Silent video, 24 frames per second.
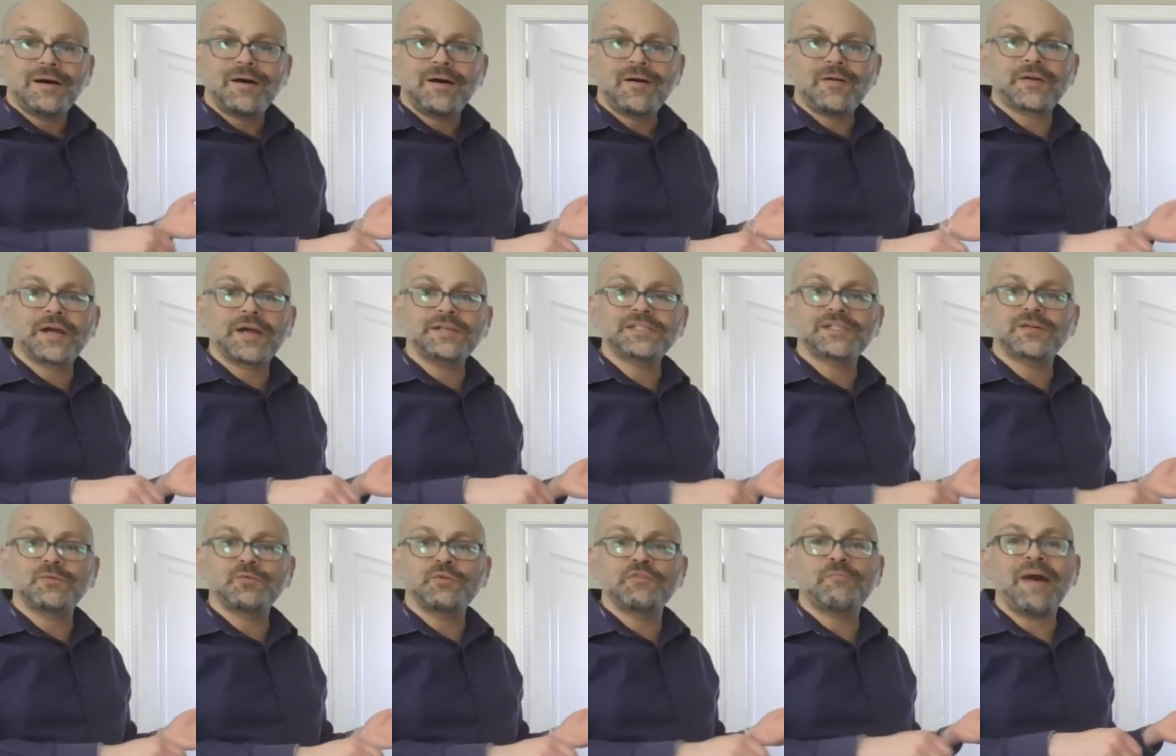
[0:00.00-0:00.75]
Okay,
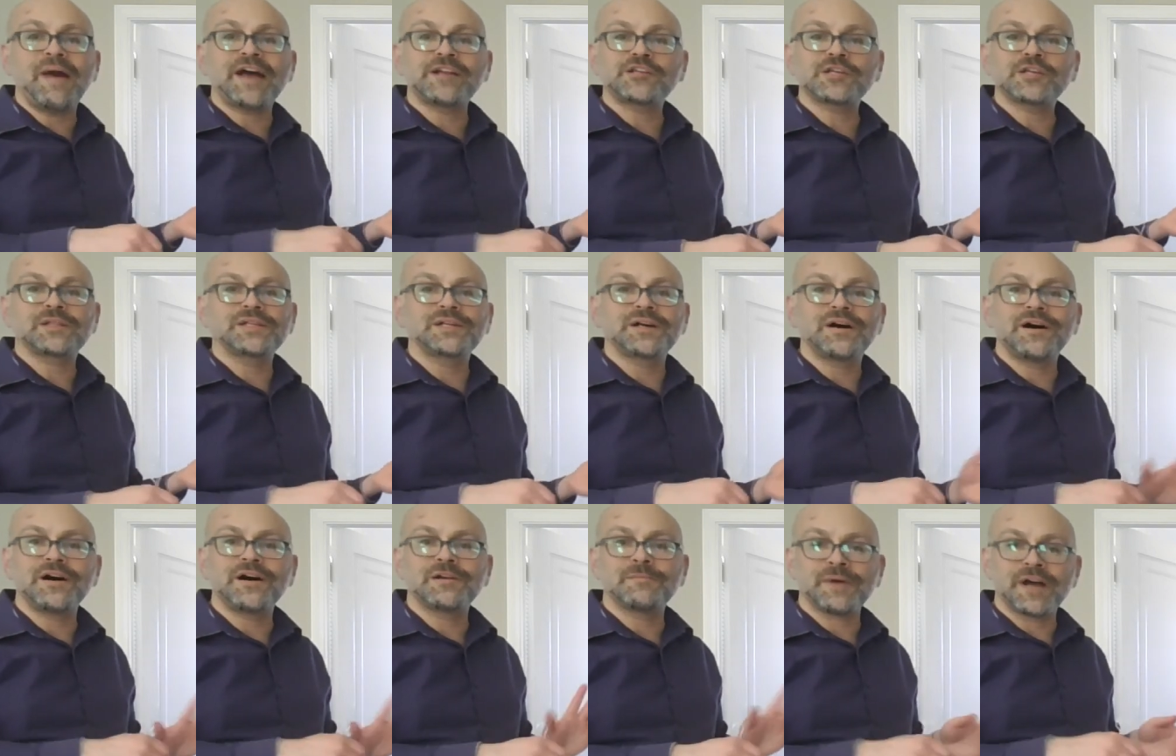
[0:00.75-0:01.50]
so we've magically
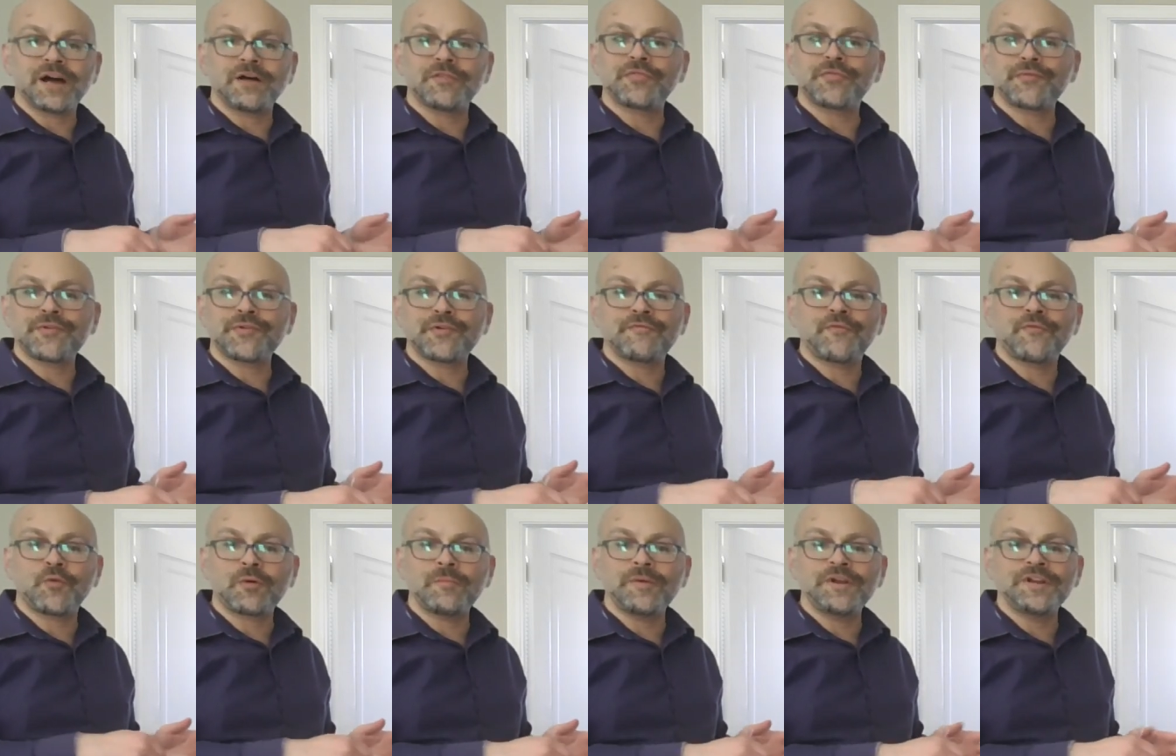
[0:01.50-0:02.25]
gone about 3 or
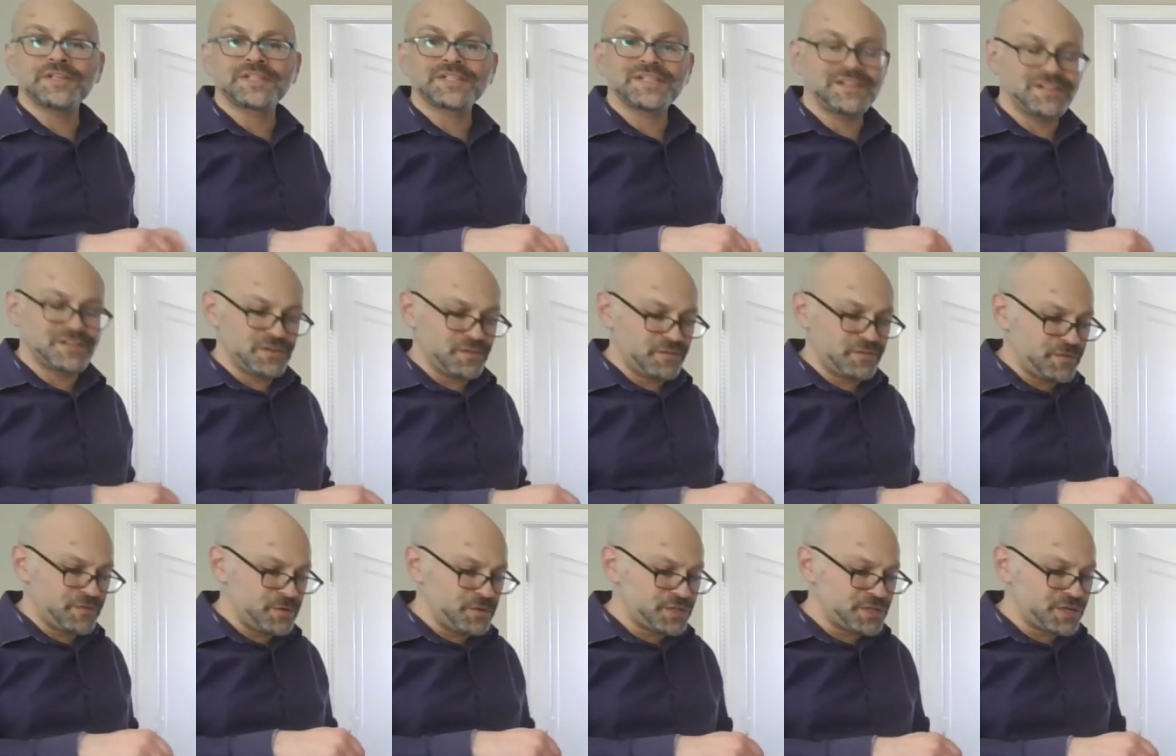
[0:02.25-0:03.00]
4 minutes into the
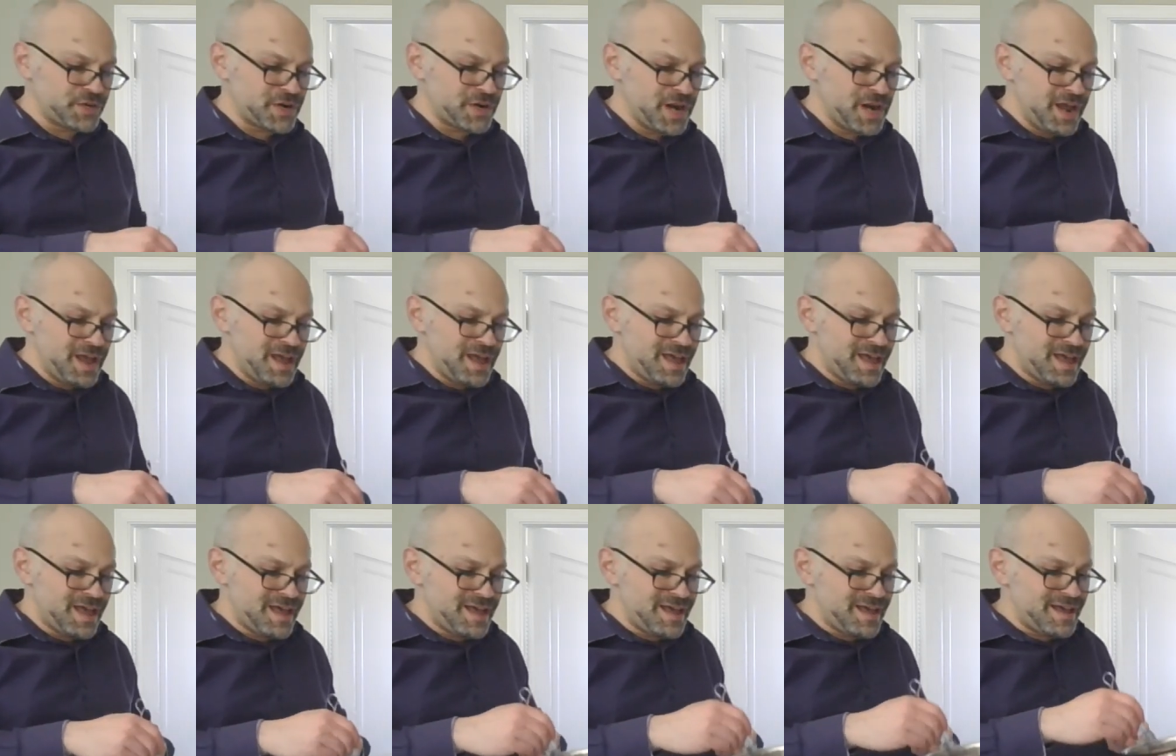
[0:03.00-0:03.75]
future,
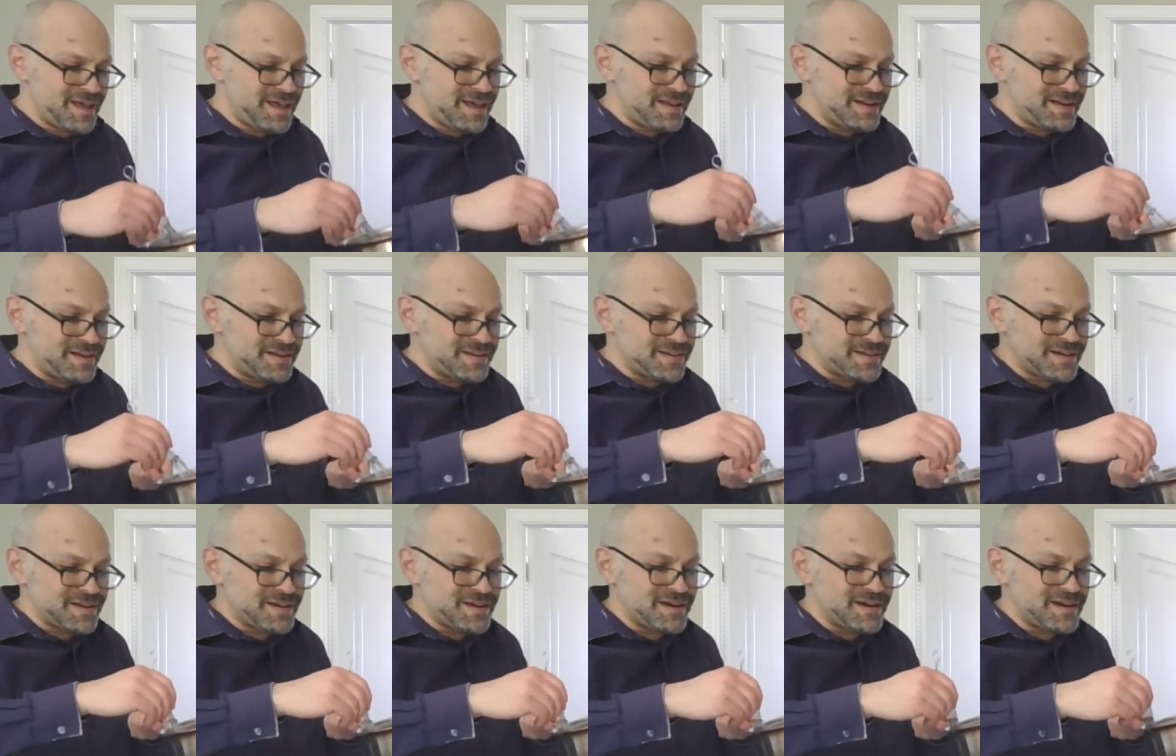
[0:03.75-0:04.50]
and
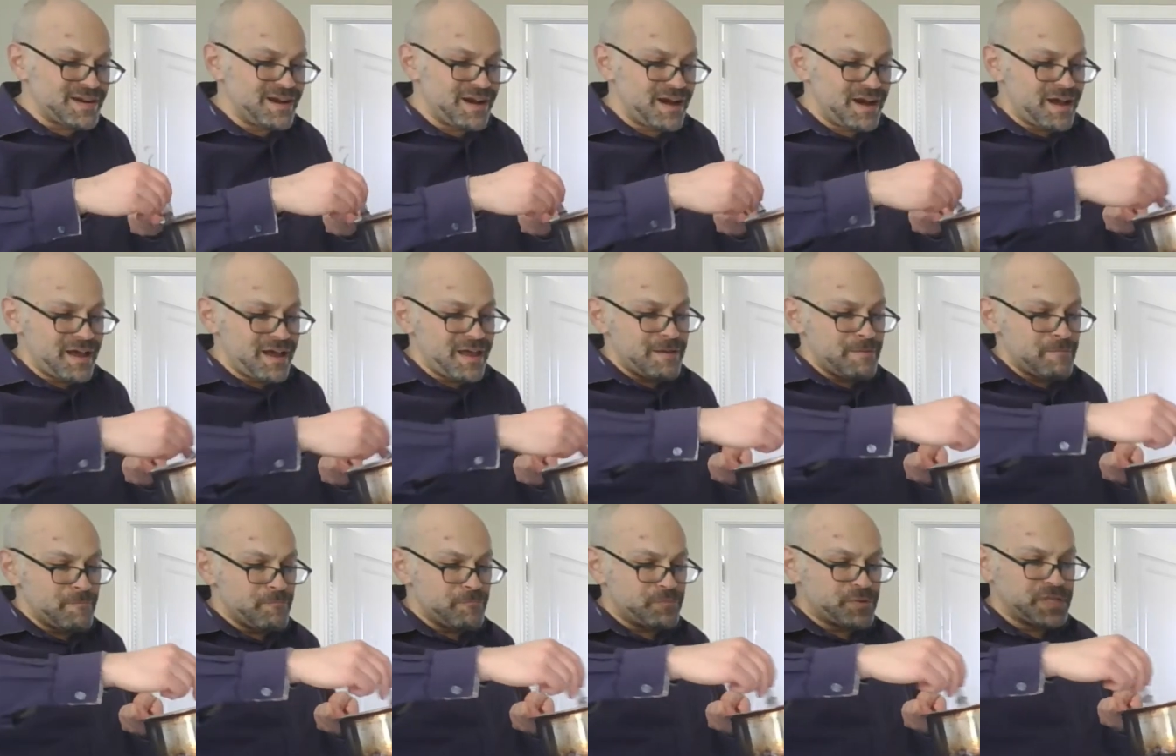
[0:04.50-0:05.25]
I
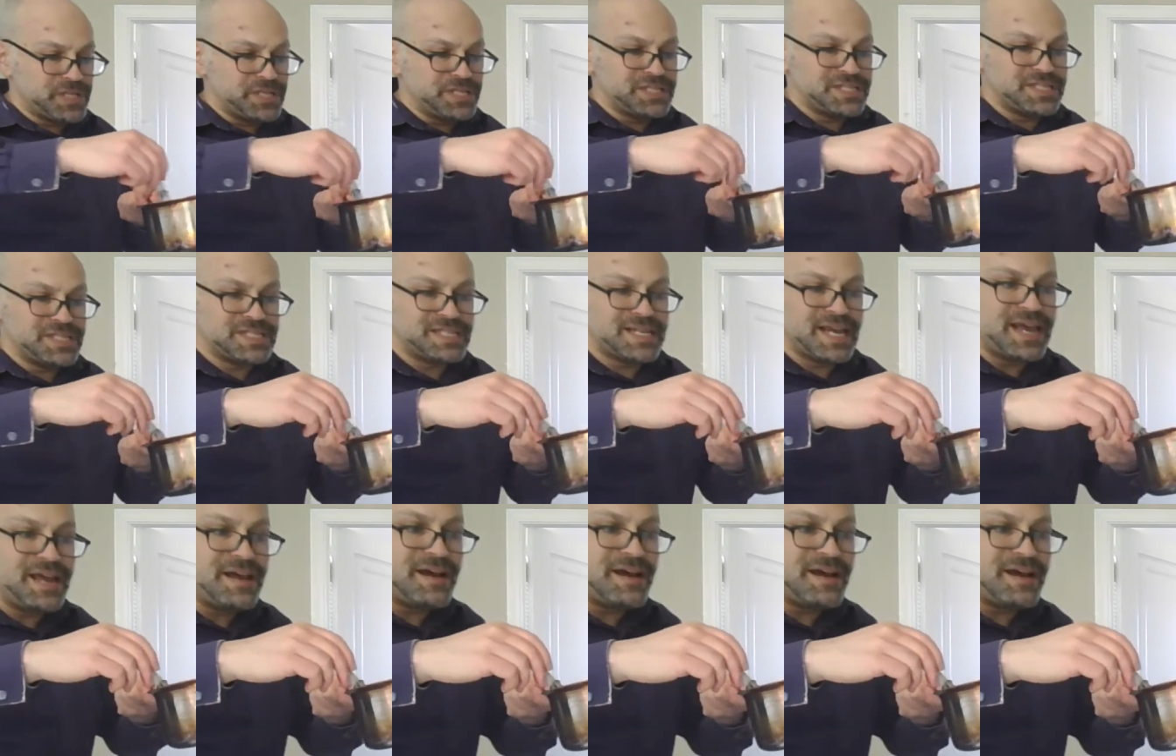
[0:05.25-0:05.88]
am pleased to say